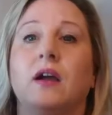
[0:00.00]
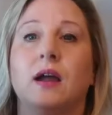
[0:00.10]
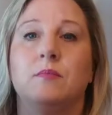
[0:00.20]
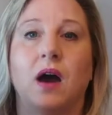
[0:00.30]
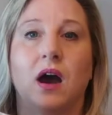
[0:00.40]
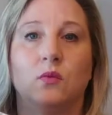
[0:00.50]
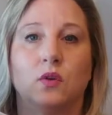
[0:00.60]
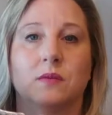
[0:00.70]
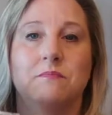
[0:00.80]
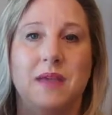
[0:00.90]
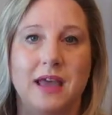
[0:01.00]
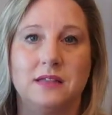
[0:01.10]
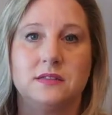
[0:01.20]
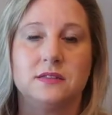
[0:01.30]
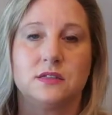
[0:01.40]
pair I bought were
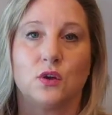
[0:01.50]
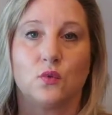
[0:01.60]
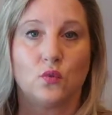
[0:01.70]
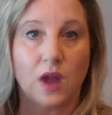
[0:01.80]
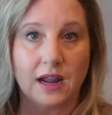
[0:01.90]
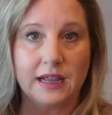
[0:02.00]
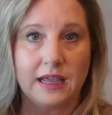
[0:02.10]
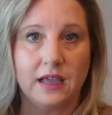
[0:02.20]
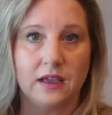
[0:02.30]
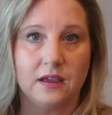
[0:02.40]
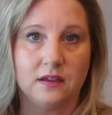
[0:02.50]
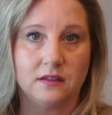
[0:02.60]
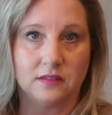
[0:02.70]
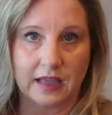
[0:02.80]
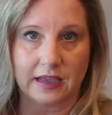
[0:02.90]
men's running
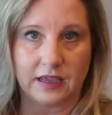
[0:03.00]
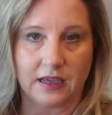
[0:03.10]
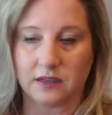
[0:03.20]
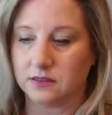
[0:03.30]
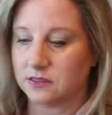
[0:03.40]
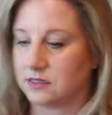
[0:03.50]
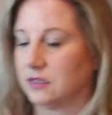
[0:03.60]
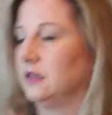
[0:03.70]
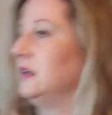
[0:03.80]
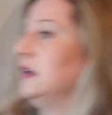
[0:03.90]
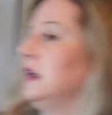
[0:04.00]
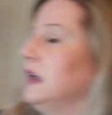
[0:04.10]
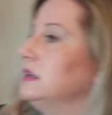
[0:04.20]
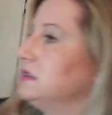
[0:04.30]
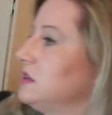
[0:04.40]
leggings.
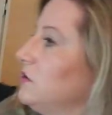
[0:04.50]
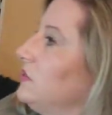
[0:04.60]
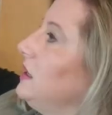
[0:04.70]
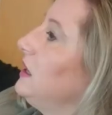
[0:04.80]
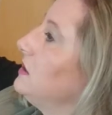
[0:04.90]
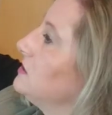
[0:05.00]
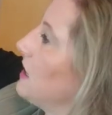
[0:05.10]
And so these,